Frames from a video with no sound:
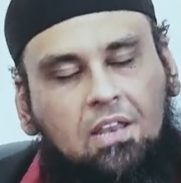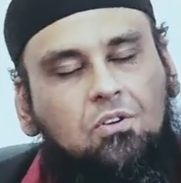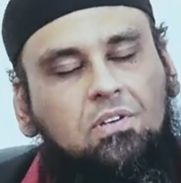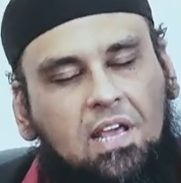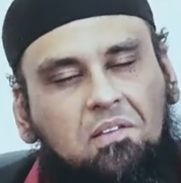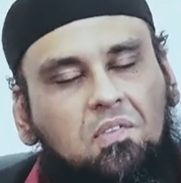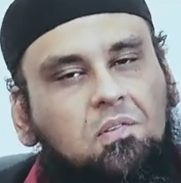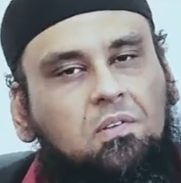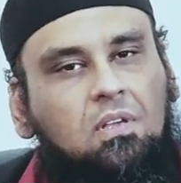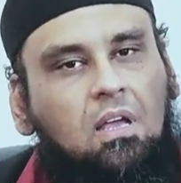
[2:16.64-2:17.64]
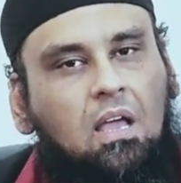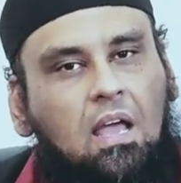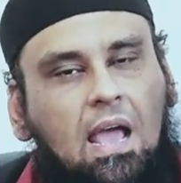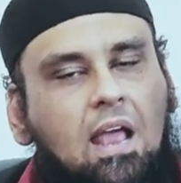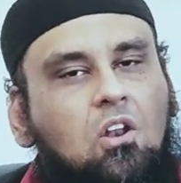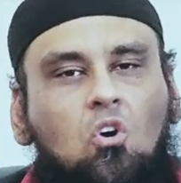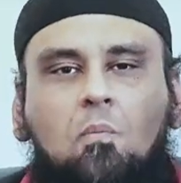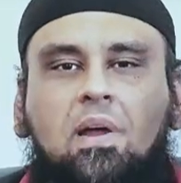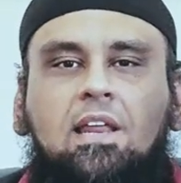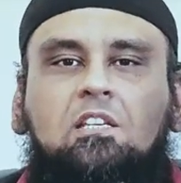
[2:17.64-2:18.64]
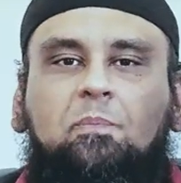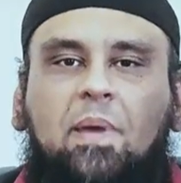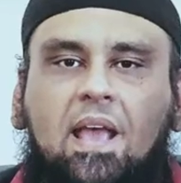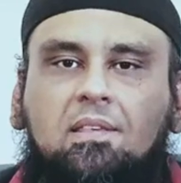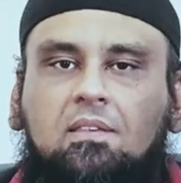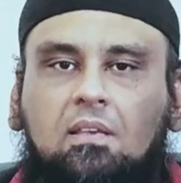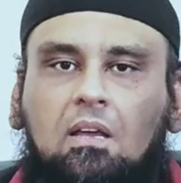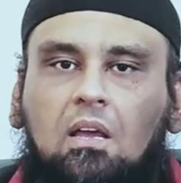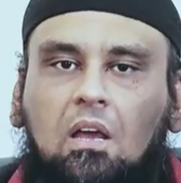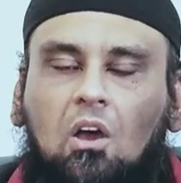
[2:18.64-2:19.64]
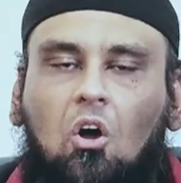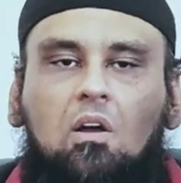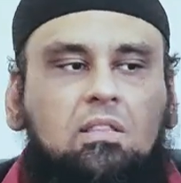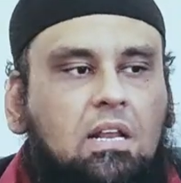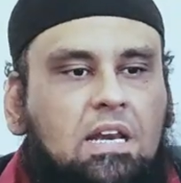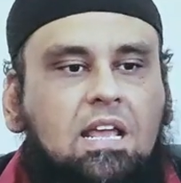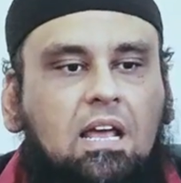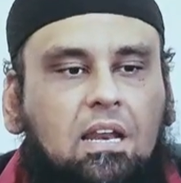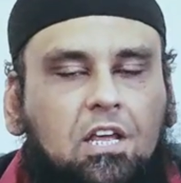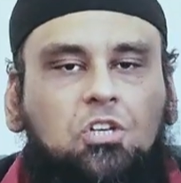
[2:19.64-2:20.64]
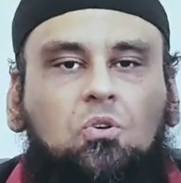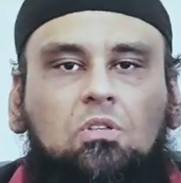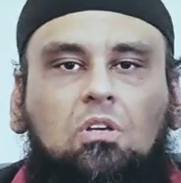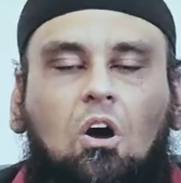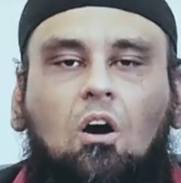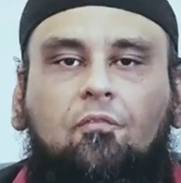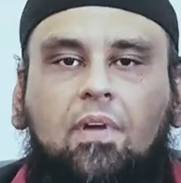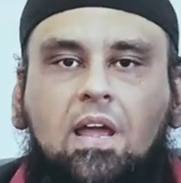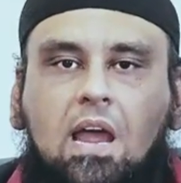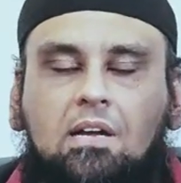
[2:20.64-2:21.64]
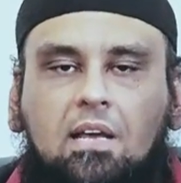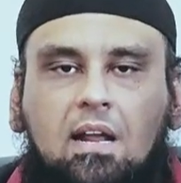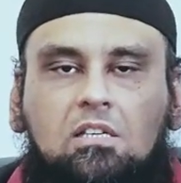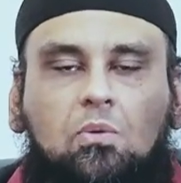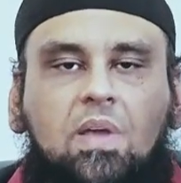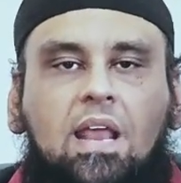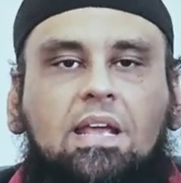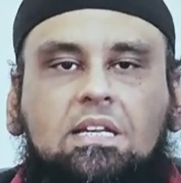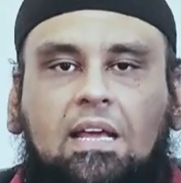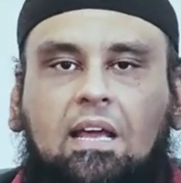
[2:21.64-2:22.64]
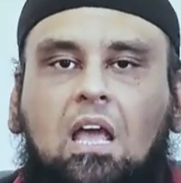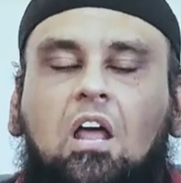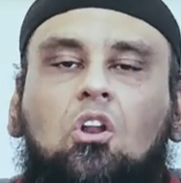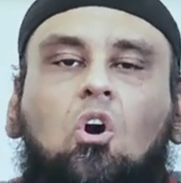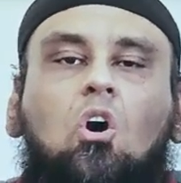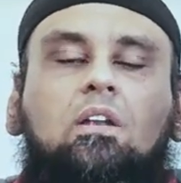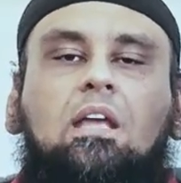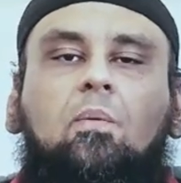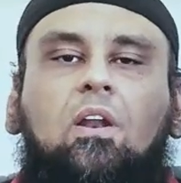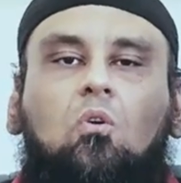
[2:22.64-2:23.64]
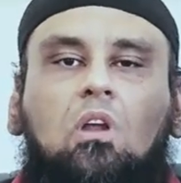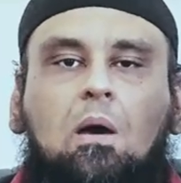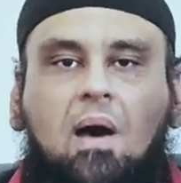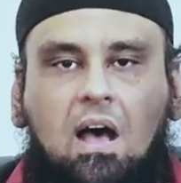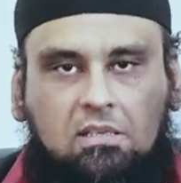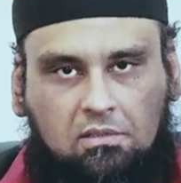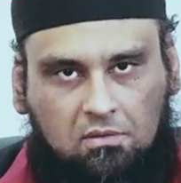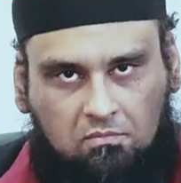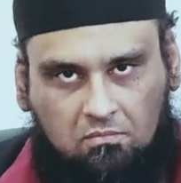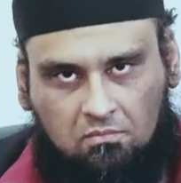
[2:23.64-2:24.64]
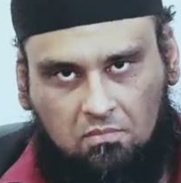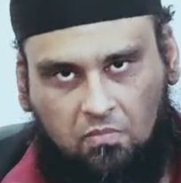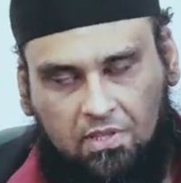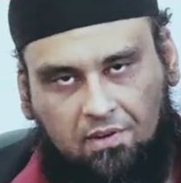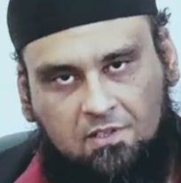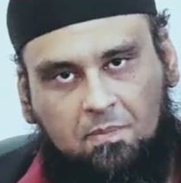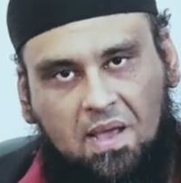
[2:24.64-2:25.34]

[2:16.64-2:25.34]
Can you take this? And nobody speaks on the real issues of interest we are eating, not even ulamas with